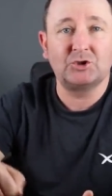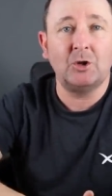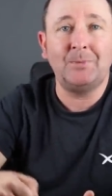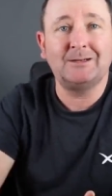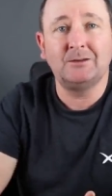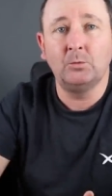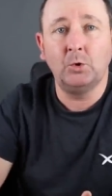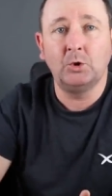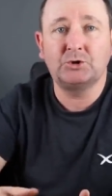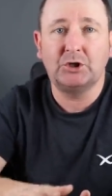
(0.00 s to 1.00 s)
stop adding the
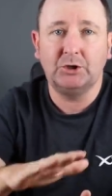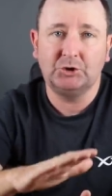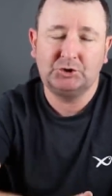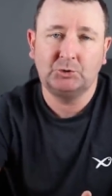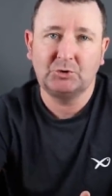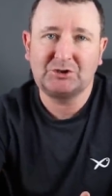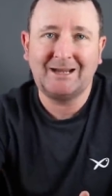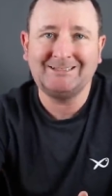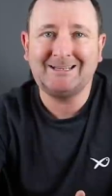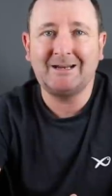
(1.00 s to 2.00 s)
water as soon as
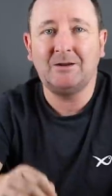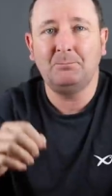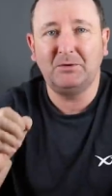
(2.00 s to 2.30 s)
they're dead